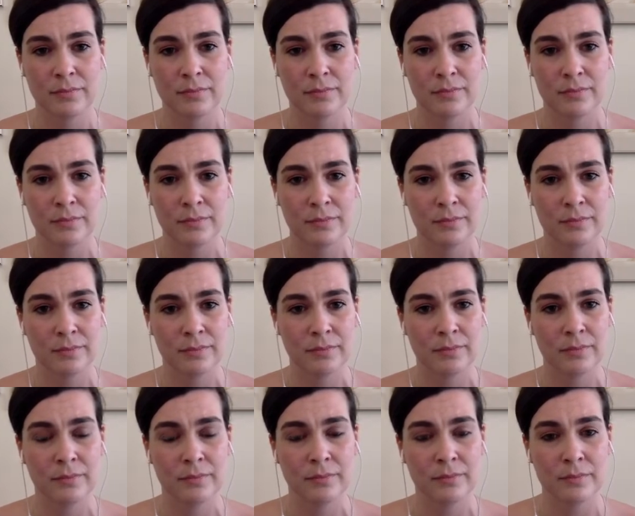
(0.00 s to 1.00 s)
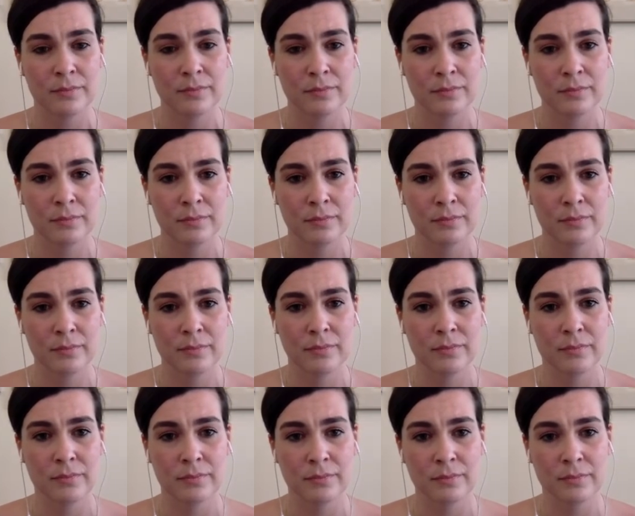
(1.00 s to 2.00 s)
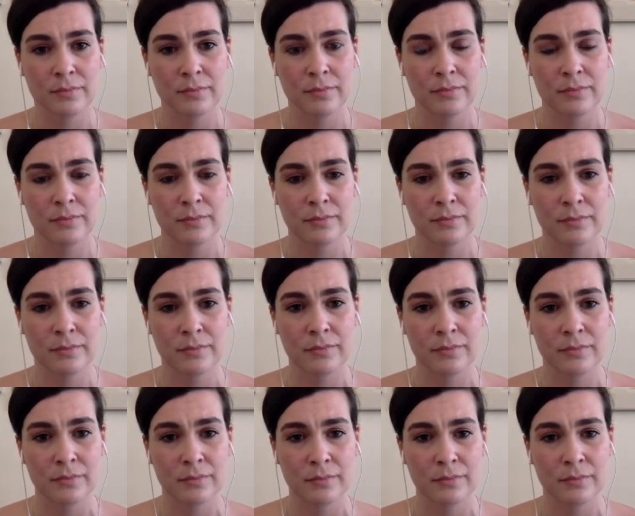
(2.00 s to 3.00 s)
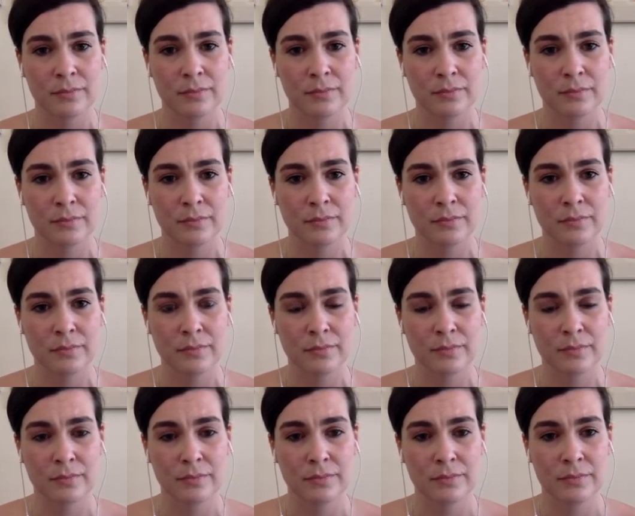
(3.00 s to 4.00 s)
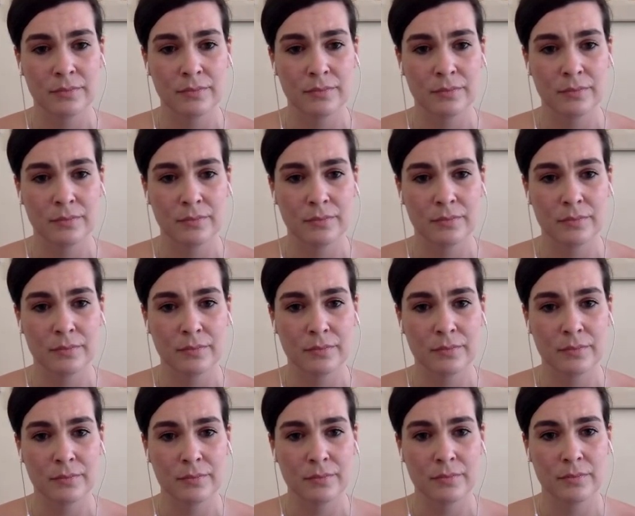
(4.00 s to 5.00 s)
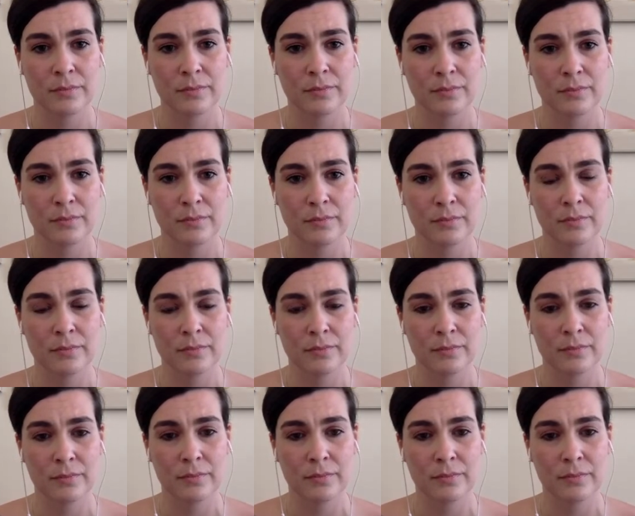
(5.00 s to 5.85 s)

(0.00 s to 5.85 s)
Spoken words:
[no speech]